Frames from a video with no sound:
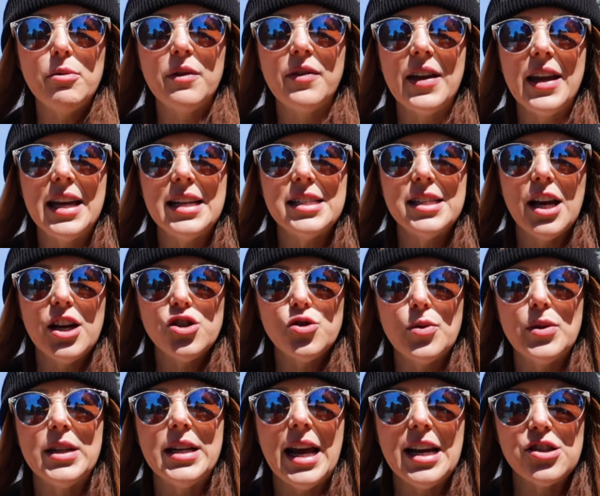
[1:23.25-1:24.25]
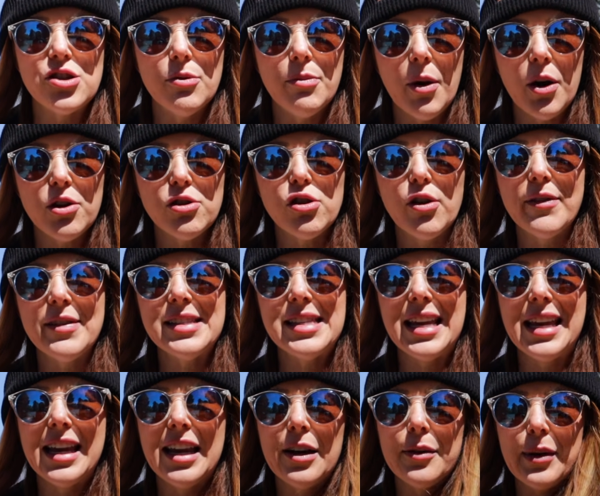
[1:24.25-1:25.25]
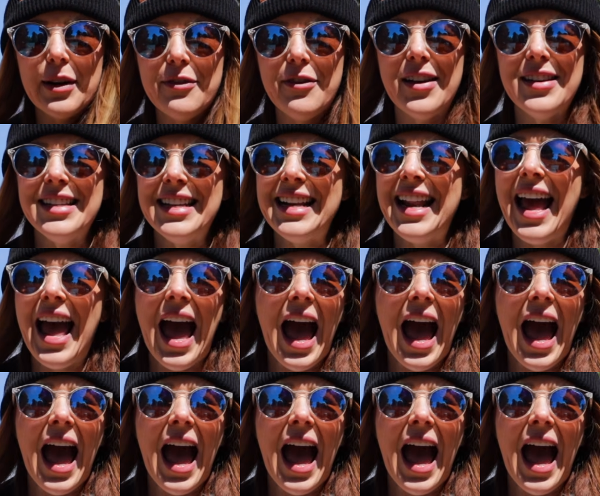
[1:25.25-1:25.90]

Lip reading: if they get in touch with the National Park Service, they can get refunded.